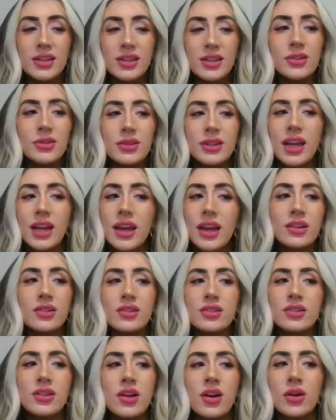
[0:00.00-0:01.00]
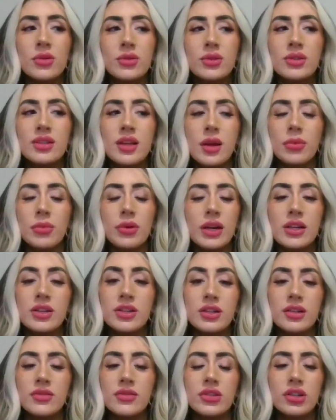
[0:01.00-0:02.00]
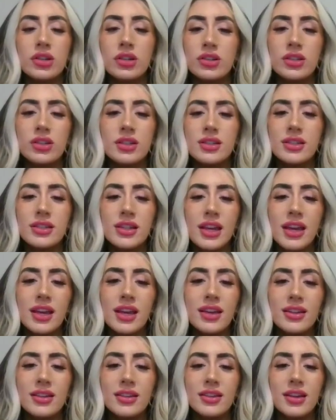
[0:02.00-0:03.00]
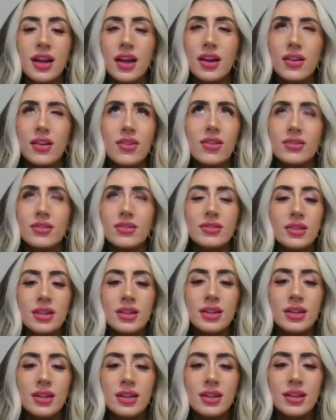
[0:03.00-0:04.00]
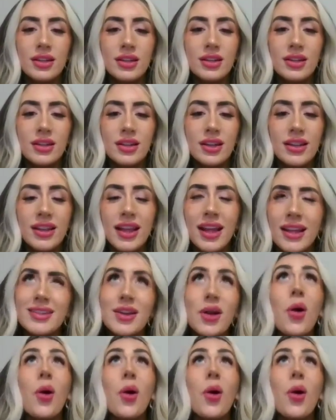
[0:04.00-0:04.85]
do. Yeah, there's no separation of church and state at all. And that's a